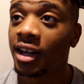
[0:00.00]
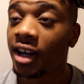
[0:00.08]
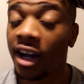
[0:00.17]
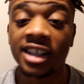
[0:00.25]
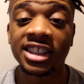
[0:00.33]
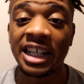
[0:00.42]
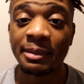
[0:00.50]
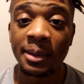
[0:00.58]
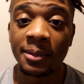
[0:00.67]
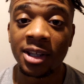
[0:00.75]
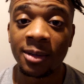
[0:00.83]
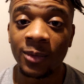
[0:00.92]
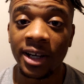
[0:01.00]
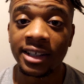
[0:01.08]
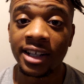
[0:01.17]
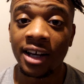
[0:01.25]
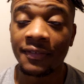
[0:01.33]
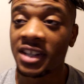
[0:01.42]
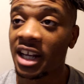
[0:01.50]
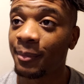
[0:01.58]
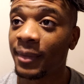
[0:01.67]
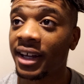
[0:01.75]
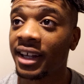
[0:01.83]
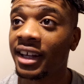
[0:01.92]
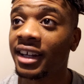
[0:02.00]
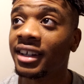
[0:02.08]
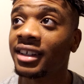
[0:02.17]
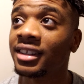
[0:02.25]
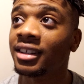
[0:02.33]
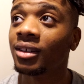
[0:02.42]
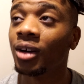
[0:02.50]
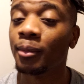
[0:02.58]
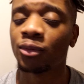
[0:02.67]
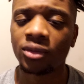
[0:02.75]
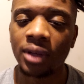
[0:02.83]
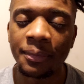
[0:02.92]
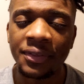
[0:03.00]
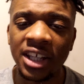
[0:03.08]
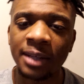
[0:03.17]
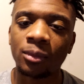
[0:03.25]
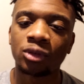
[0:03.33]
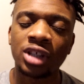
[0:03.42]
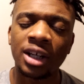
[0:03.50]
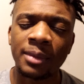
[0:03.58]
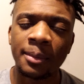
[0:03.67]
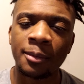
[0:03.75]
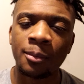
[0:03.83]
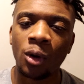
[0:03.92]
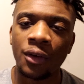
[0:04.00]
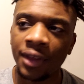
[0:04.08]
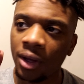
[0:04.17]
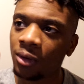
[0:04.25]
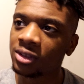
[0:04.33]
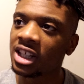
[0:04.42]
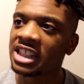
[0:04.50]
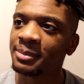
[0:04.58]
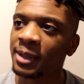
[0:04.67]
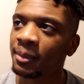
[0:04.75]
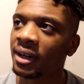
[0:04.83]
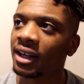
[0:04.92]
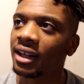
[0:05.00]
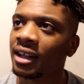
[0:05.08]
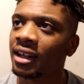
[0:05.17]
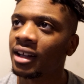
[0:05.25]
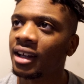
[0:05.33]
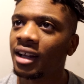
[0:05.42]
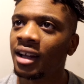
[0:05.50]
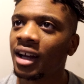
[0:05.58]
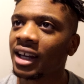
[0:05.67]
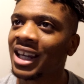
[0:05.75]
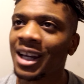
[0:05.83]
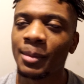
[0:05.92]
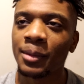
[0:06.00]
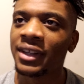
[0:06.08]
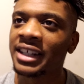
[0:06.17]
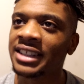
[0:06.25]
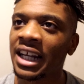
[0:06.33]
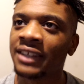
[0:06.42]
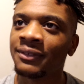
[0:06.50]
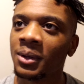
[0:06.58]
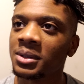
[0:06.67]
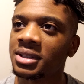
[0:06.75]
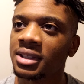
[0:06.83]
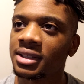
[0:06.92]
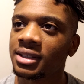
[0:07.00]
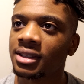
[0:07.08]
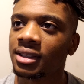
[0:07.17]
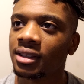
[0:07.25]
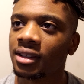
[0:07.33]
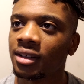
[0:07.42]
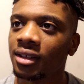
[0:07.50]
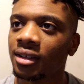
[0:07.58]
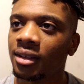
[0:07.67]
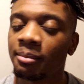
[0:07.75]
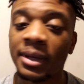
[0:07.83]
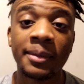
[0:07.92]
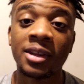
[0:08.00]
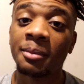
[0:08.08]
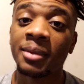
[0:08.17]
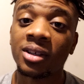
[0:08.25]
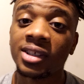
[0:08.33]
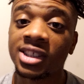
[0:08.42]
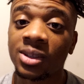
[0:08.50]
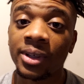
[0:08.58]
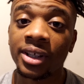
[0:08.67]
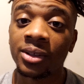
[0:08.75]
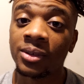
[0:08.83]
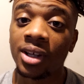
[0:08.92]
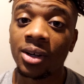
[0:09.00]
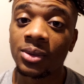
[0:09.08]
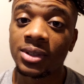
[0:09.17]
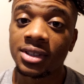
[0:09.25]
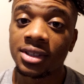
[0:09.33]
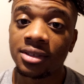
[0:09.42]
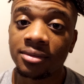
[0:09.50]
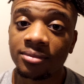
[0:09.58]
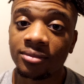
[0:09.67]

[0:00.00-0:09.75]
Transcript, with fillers: I just can't remember them right now off the top of my head. I'm, I'm thinking, trying to remember more of the Old Testament, but I can't remember the exact verses. Maybe they'll be on the screen. Who knows?